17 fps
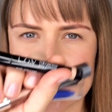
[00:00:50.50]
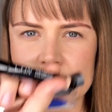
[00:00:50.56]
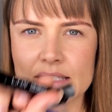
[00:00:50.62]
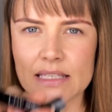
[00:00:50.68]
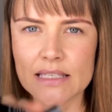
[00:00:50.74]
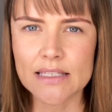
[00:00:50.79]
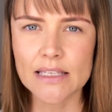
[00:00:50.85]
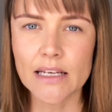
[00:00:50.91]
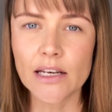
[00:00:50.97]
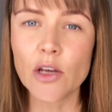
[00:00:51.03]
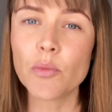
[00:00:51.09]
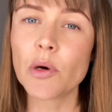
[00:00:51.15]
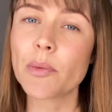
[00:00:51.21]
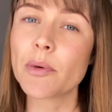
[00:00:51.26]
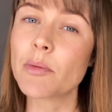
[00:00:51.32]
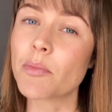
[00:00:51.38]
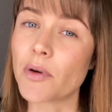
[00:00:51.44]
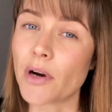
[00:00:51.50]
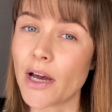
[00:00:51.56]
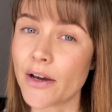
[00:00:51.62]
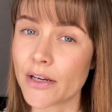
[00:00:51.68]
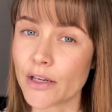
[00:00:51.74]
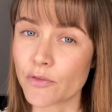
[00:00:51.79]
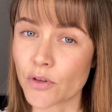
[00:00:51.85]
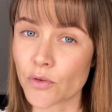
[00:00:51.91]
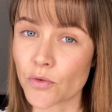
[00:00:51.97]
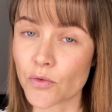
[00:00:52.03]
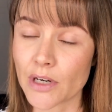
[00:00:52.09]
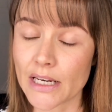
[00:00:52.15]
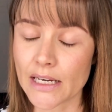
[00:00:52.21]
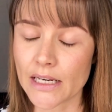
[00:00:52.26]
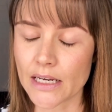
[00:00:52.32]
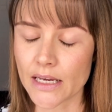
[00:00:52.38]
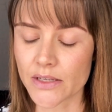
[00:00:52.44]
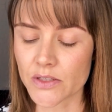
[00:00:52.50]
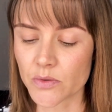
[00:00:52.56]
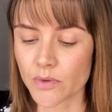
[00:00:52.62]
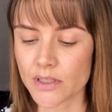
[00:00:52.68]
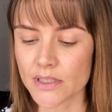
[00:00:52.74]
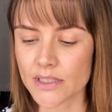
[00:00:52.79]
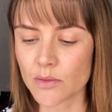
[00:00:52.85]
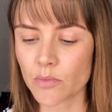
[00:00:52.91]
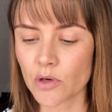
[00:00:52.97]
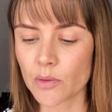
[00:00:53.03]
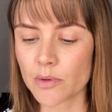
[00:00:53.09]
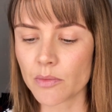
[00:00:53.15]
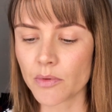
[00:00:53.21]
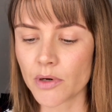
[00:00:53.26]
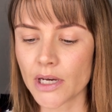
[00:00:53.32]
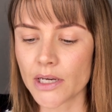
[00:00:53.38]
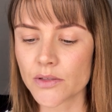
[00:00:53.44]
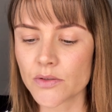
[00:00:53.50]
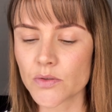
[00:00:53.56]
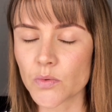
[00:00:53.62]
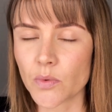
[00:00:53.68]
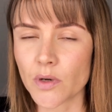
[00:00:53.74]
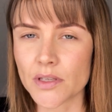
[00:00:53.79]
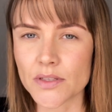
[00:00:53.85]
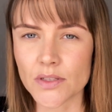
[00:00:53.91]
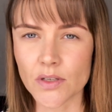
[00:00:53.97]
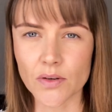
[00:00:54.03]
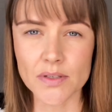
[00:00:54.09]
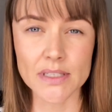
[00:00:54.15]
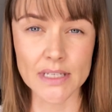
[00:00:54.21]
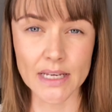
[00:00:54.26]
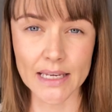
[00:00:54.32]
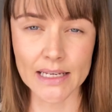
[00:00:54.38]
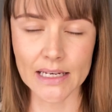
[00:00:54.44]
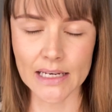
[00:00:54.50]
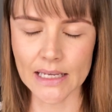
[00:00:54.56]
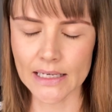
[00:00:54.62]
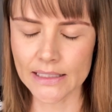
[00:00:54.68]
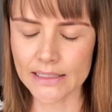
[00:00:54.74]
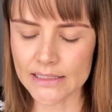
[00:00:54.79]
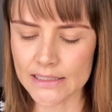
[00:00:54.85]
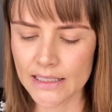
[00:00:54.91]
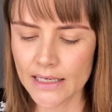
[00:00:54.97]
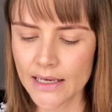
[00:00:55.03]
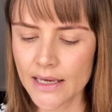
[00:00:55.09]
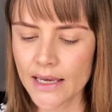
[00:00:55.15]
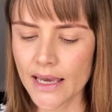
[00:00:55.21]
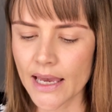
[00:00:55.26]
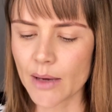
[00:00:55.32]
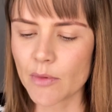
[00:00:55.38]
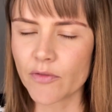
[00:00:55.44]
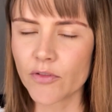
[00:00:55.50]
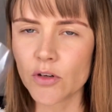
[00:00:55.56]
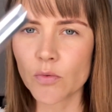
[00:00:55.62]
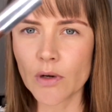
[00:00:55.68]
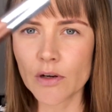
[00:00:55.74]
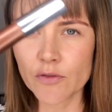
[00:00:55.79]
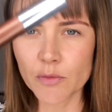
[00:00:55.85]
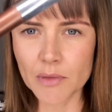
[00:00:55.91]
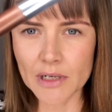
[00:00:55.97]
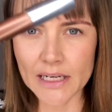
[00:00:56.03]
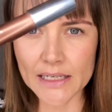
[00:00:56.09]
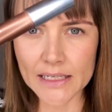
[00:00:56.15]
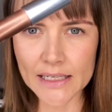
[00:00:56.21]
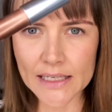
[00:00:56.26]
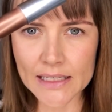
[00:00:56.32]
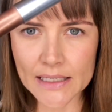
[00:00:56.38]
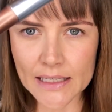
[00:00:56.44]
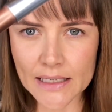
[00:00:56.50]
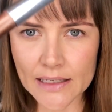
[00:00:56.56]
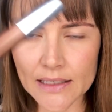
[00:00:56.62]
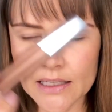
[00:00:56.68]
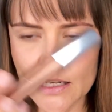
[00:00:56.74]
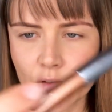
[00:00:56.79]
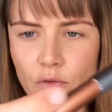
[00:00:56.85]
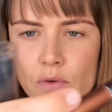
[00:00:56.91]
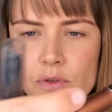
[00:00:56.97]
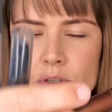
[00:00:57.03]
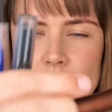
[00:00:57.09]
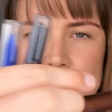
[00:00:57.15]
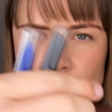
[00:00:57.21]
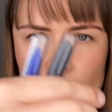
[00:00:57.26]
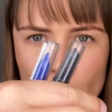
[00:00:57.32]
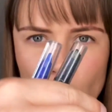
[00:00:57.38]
exist. I know Bobbi Brown have got really nice ones, and Bobbi Brown's ones are stay in line. I've got one from Clinique here, and then I've also got some